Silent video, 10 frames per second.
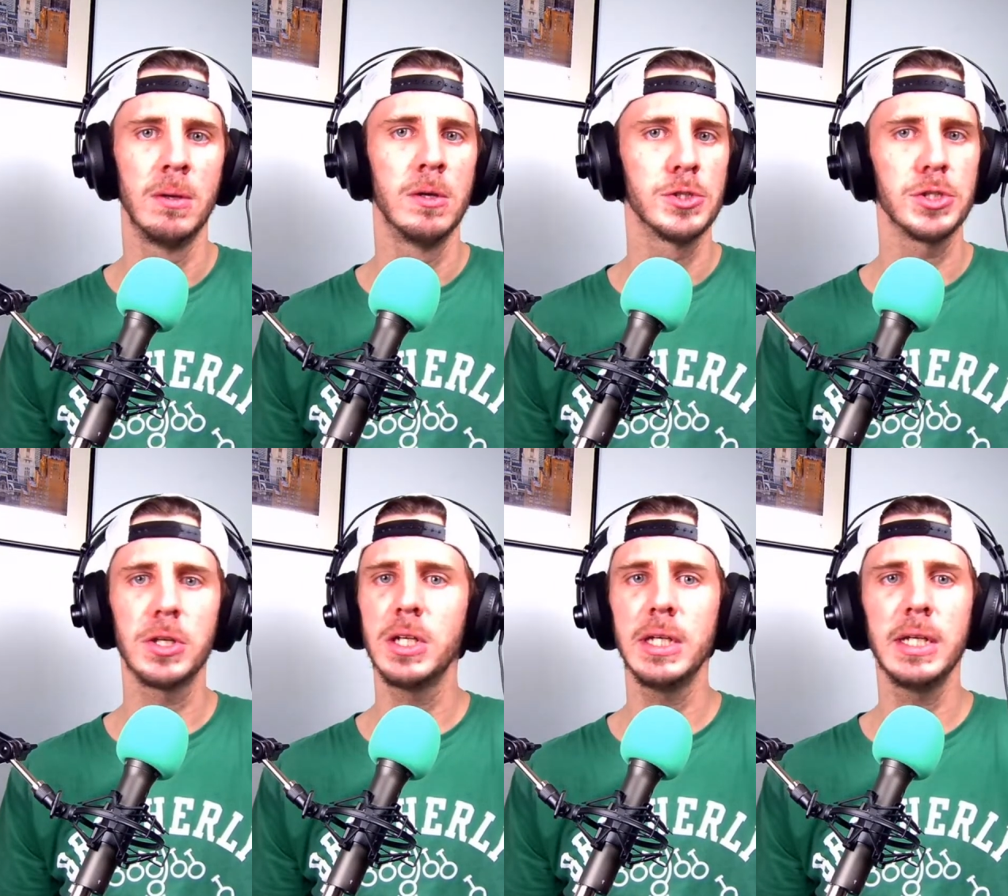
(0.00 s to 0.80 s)

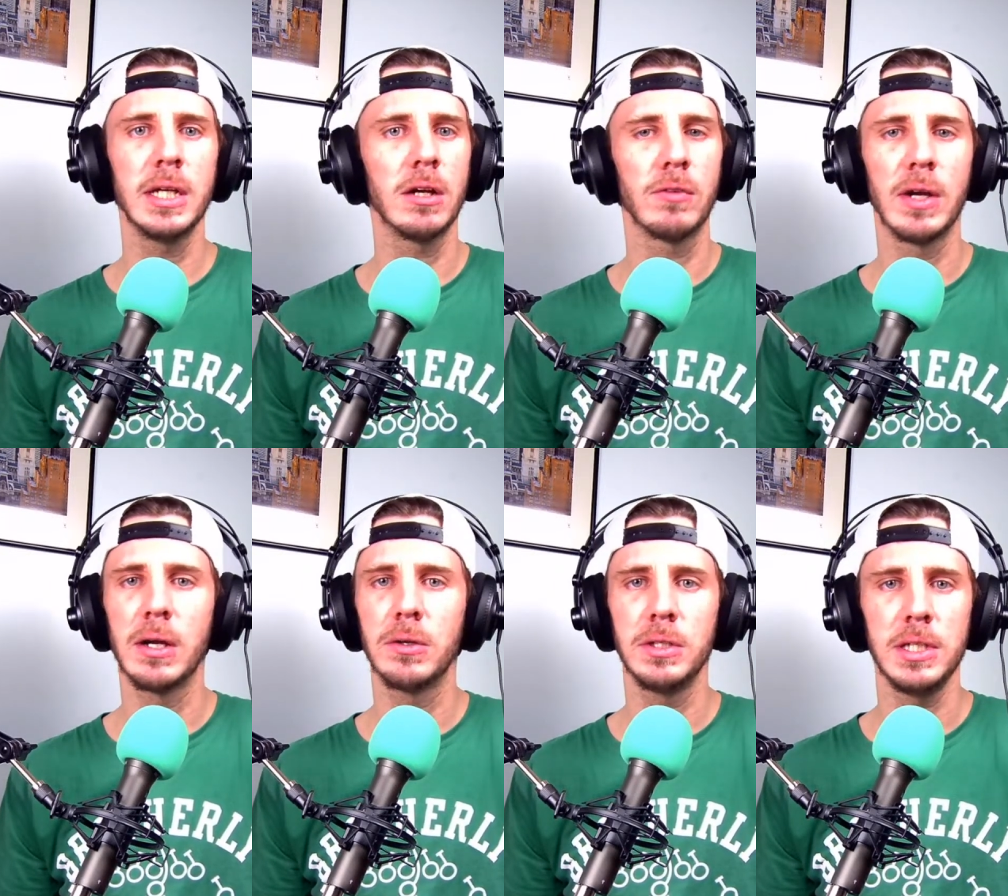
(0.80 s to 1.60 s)
circulating
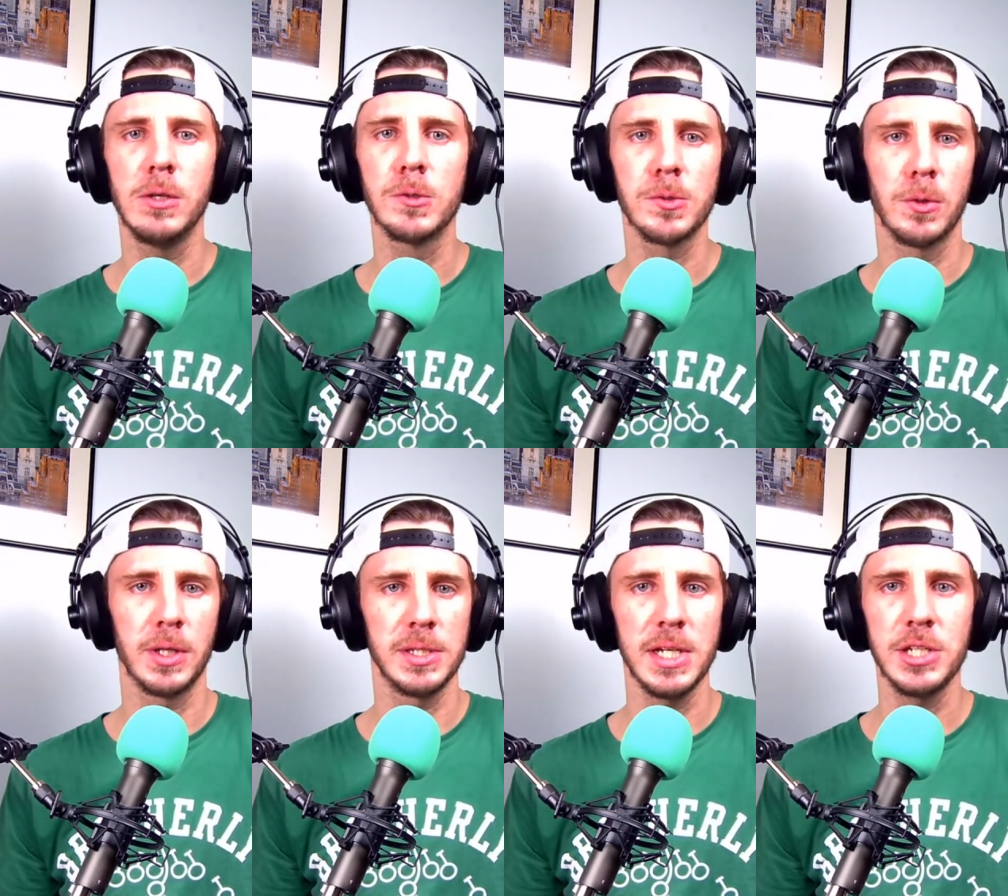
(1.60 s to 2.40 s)
around the Eagles
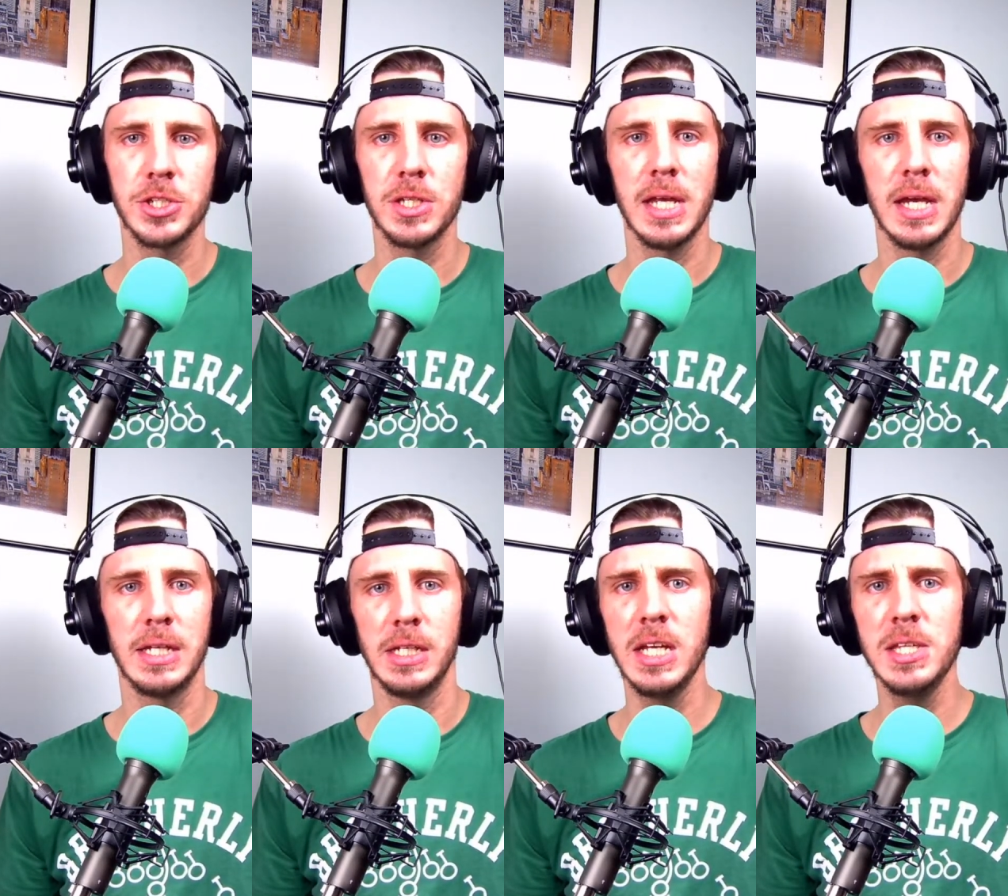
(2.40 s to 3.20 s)
organization that
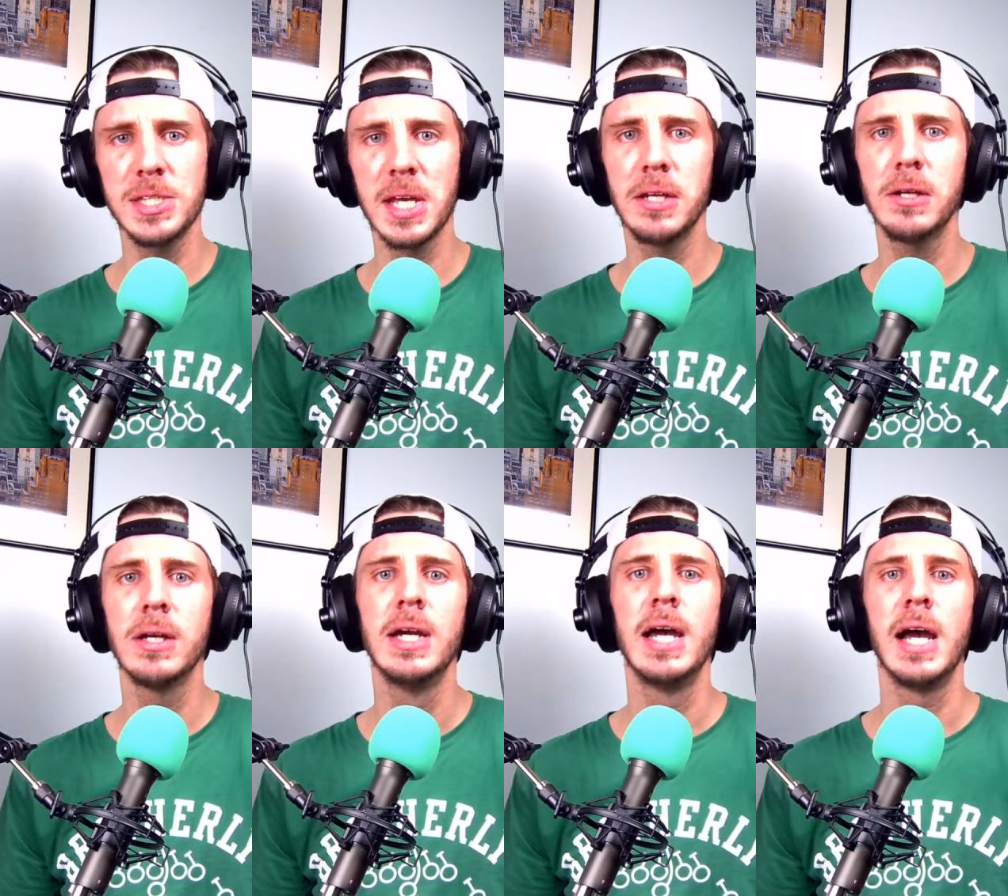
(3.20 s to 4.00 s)
an insider
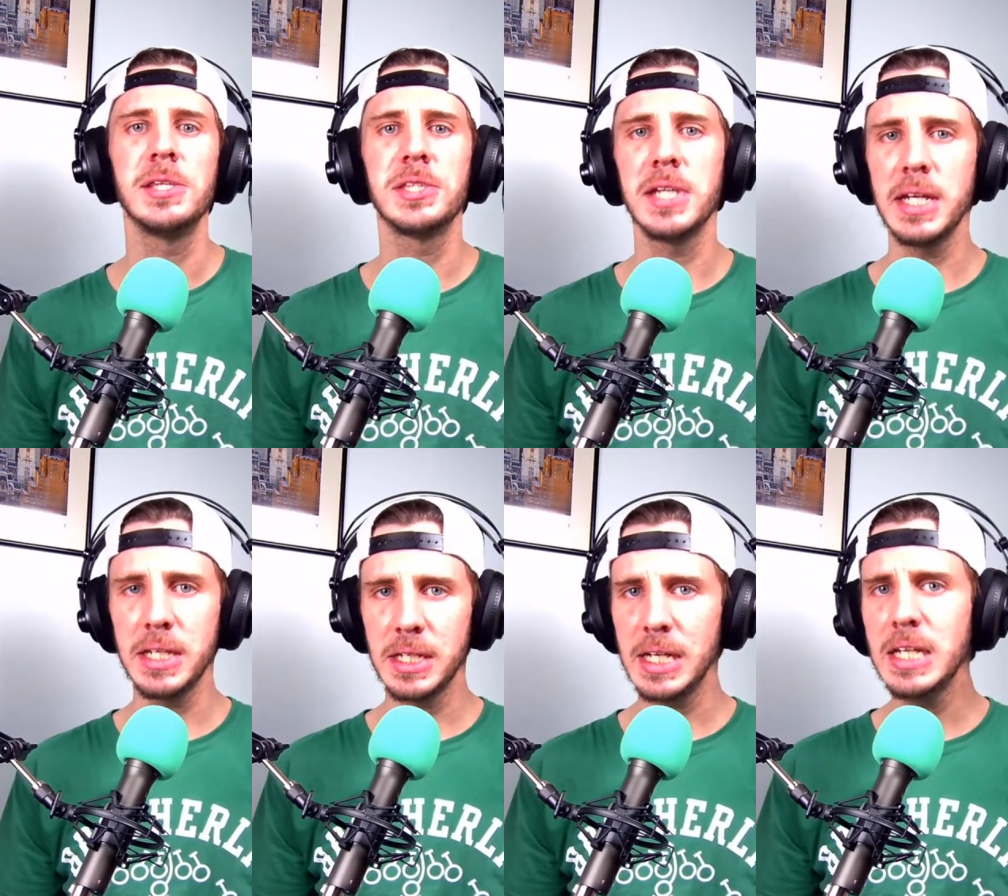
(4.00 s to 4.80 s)
had
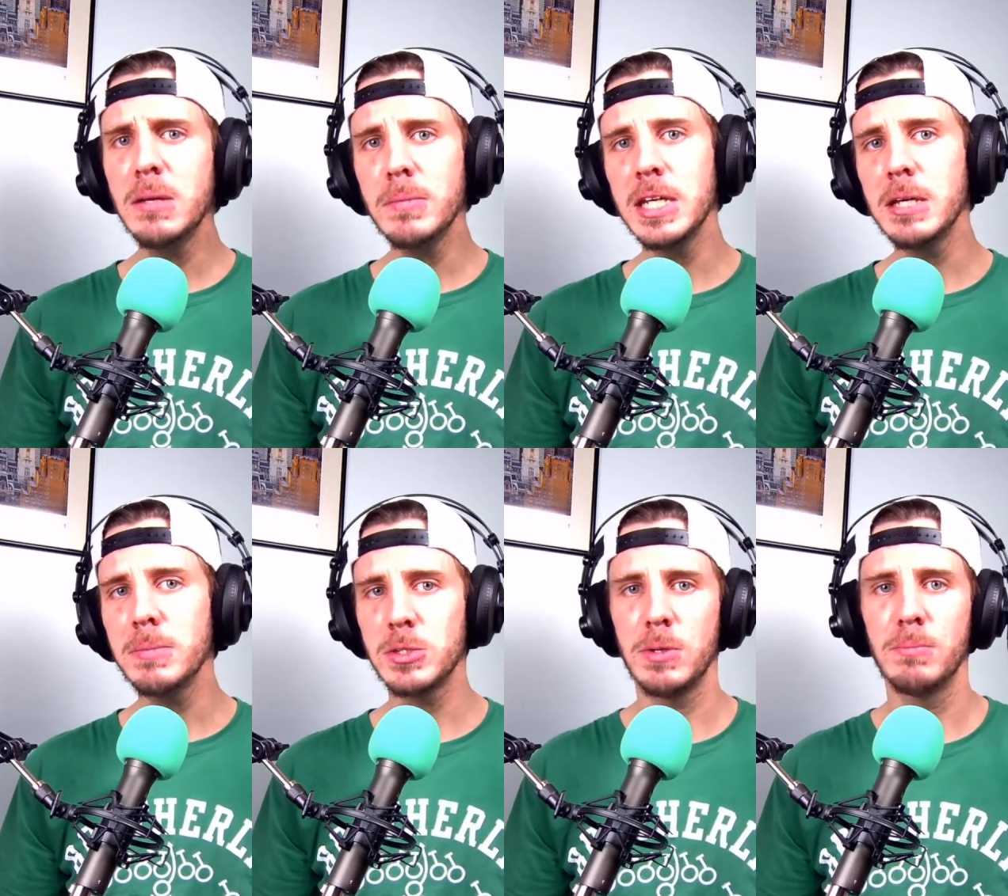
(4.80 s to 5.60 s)
stated in a meeting
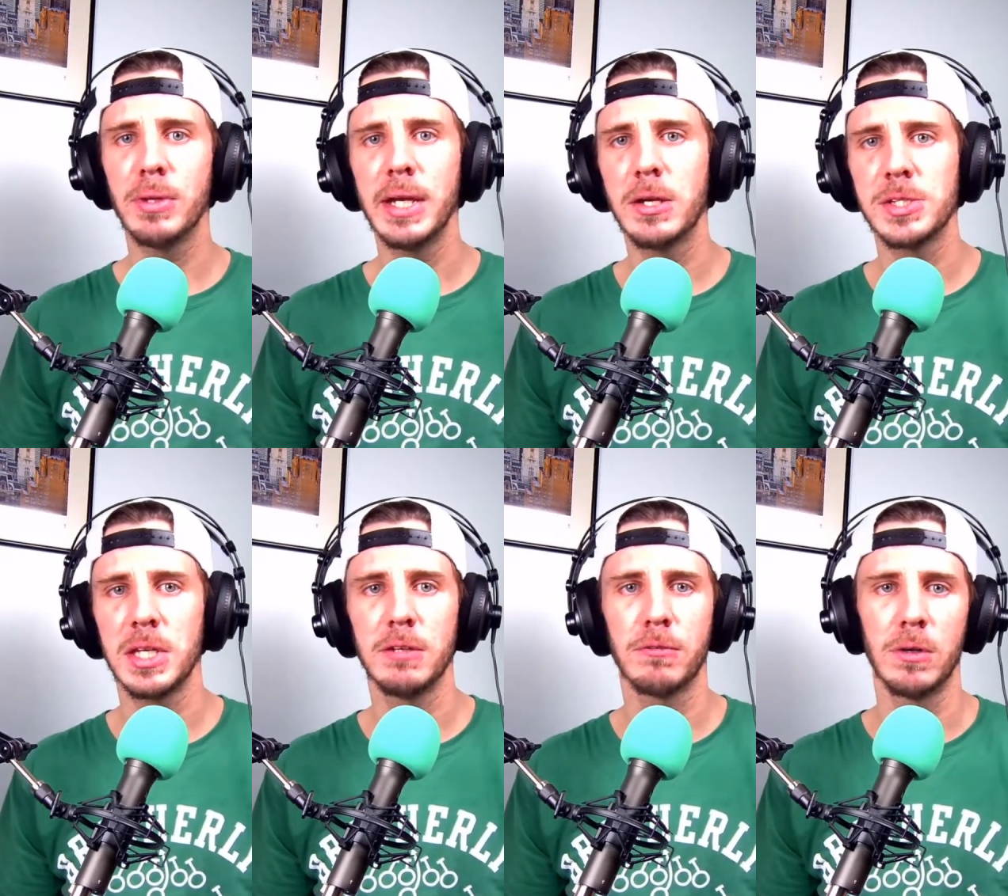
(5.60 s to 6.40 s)
between players
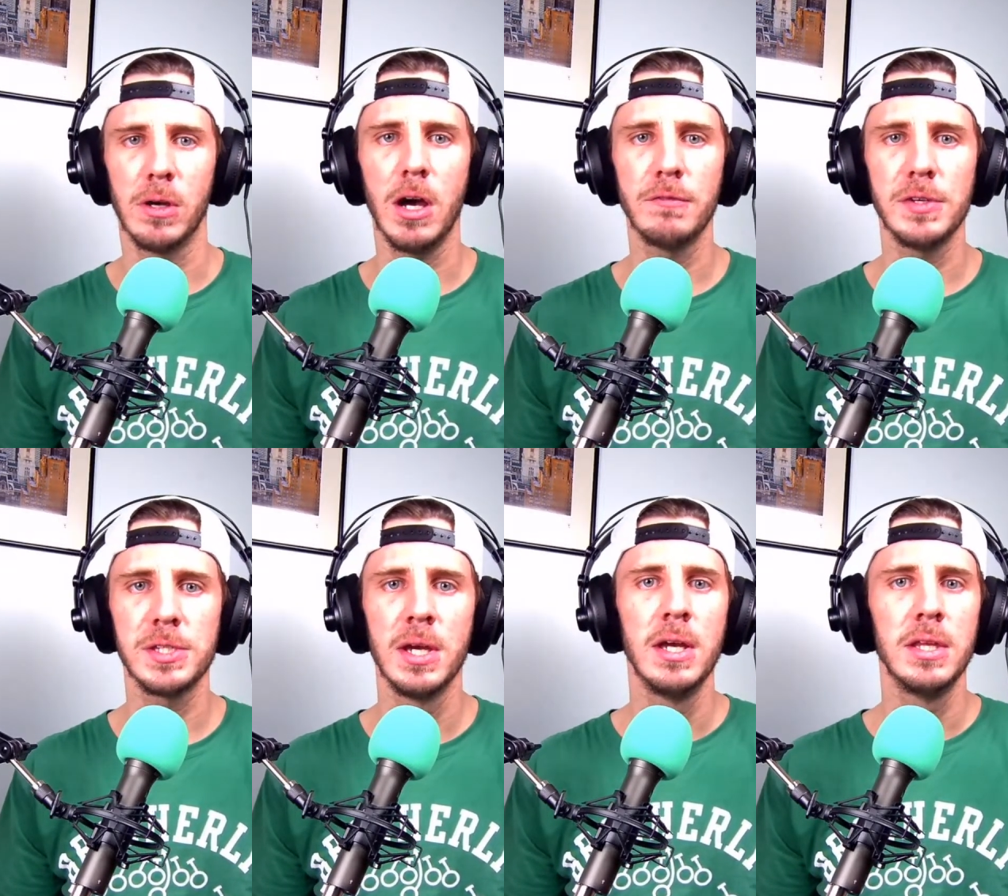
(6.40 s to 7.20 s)
and the front office
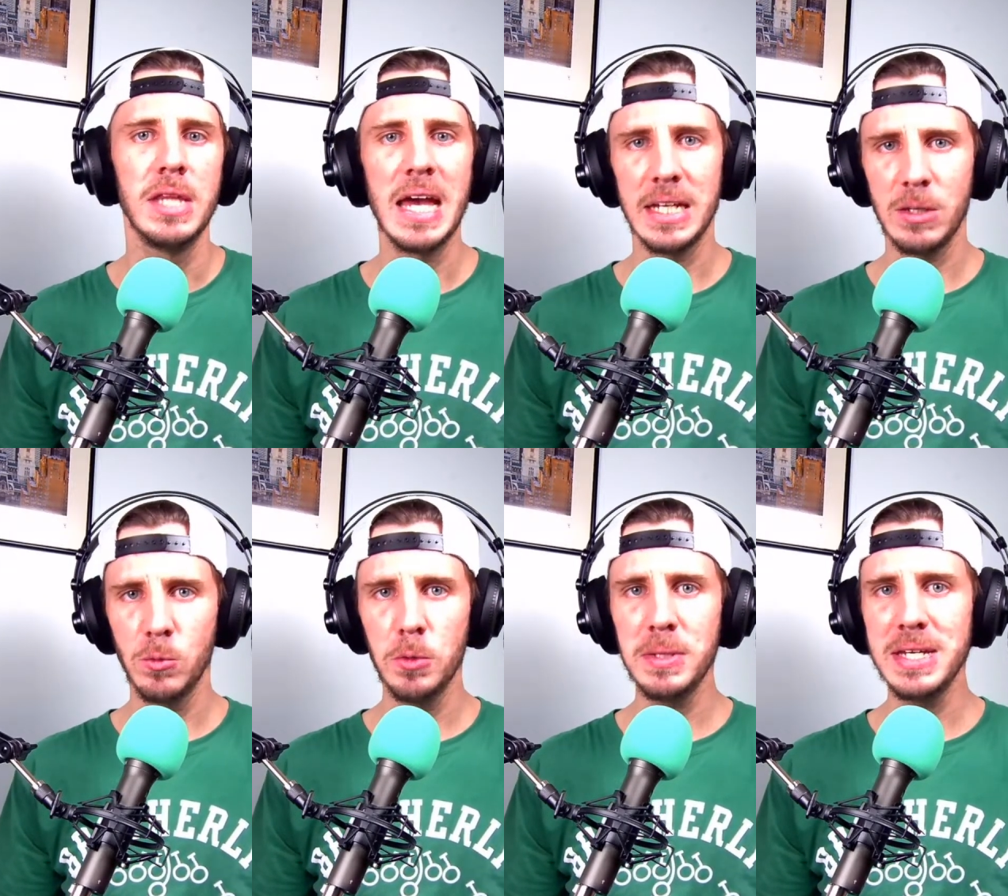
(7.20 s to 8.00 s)
that it
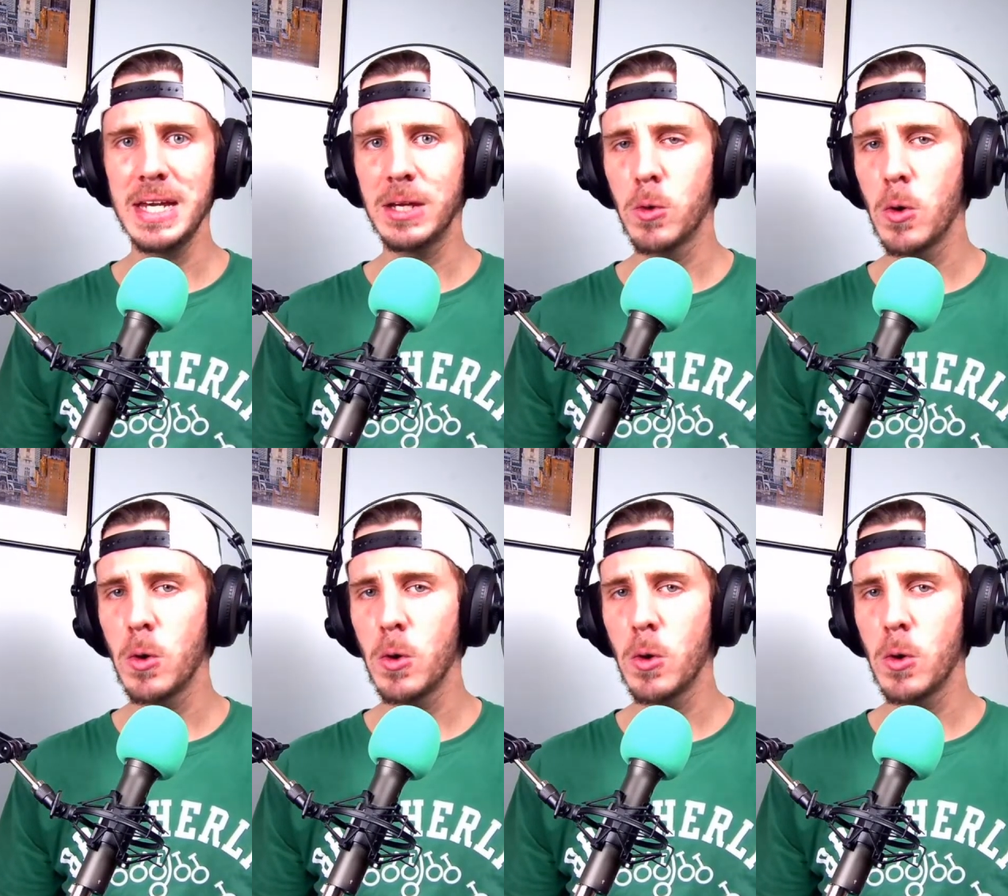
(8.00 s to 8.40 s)
would be a, quote,